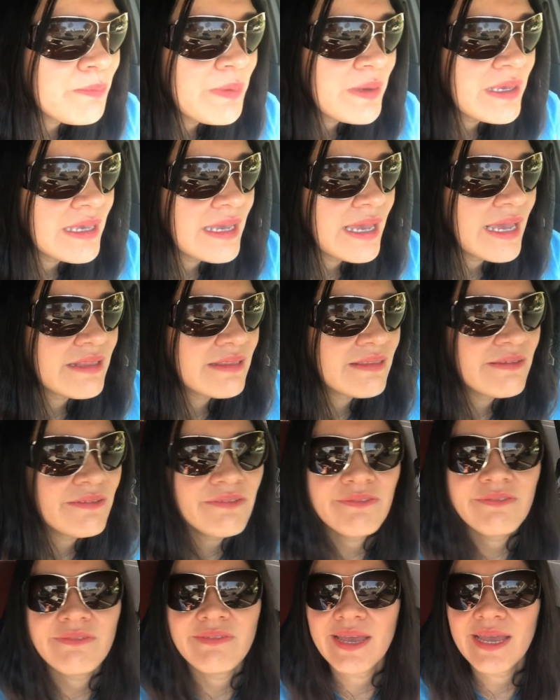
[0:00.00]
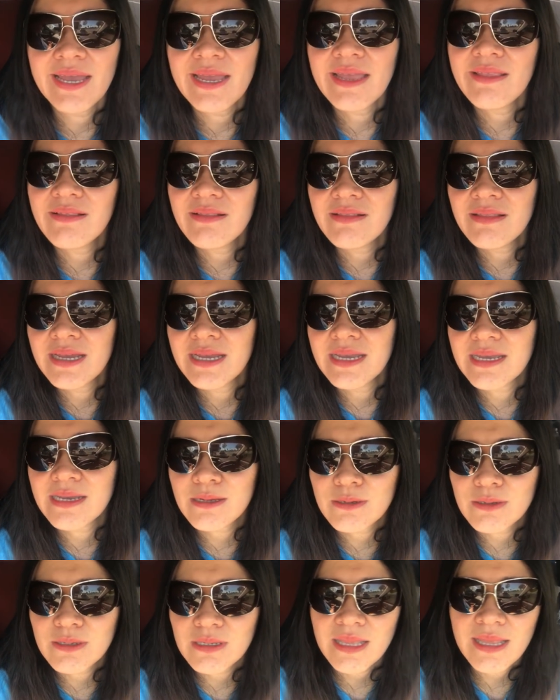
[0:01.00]
be at the vet
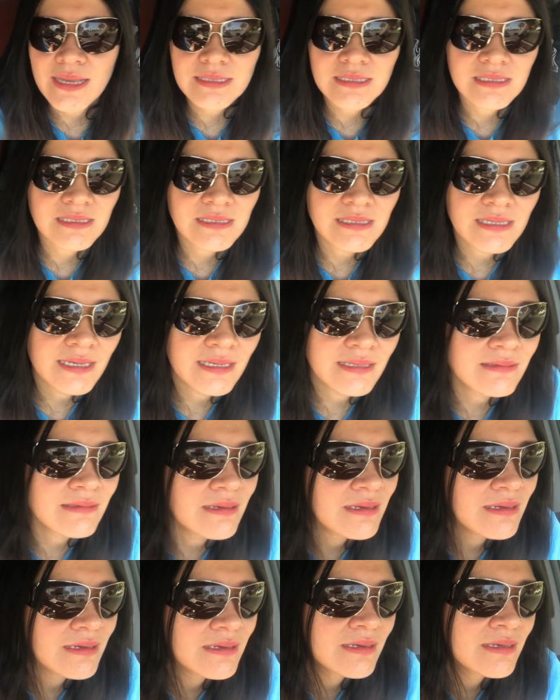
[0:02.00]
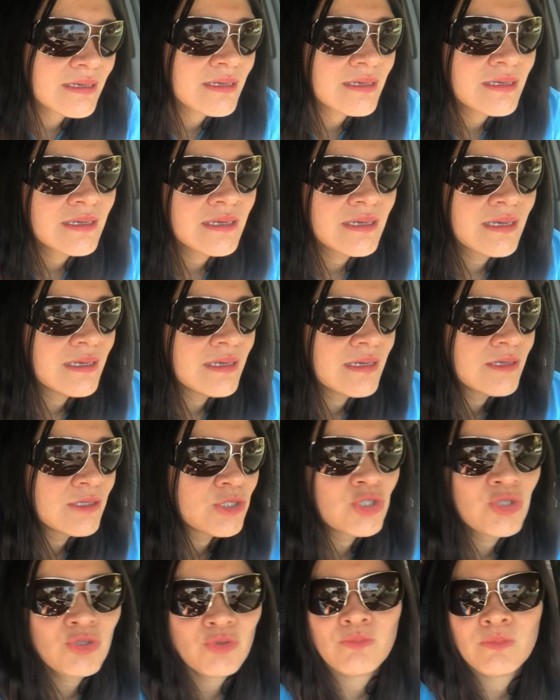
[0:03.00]
like less than
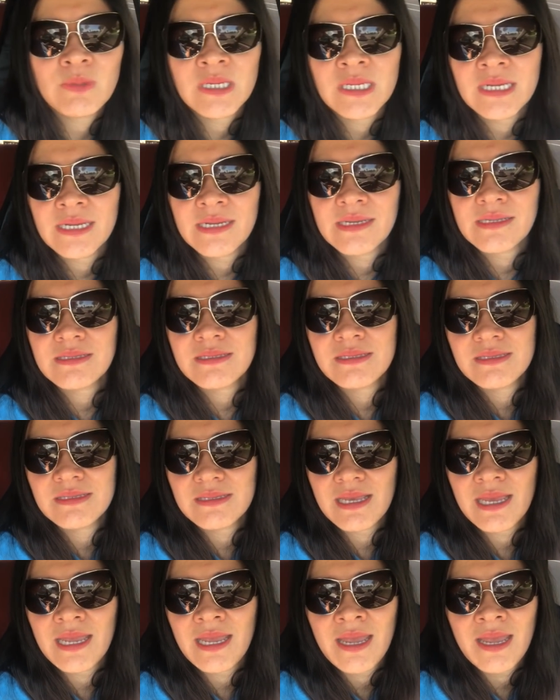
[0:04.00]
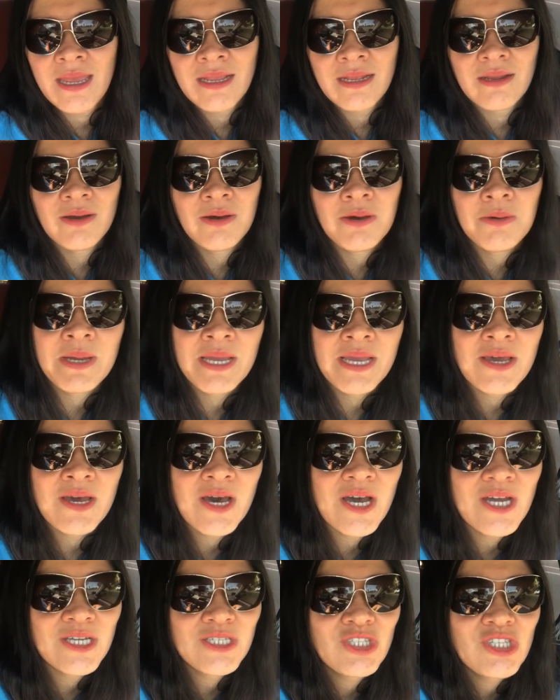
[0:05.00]
two minutes and oh my
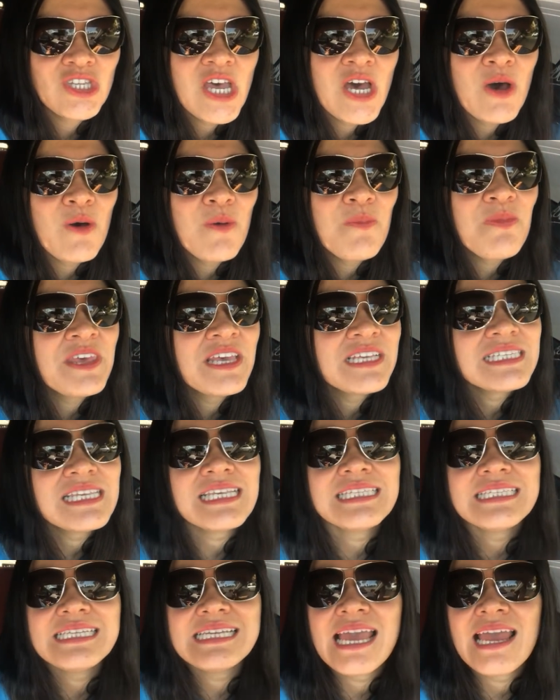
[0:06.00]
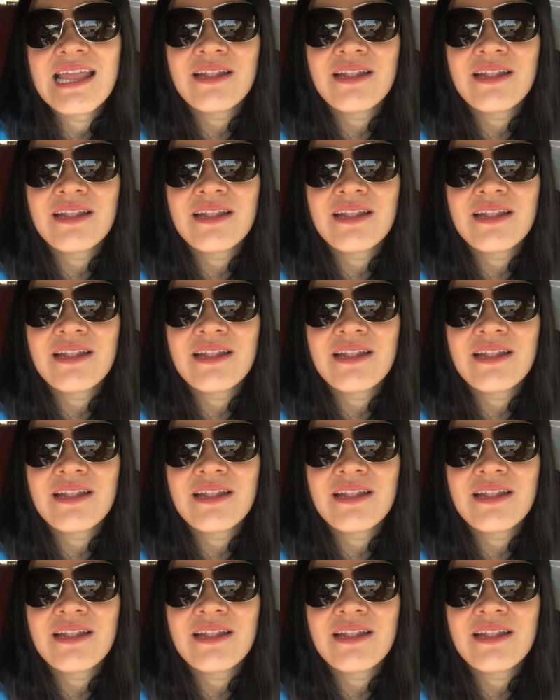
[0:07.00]
gosh so this is the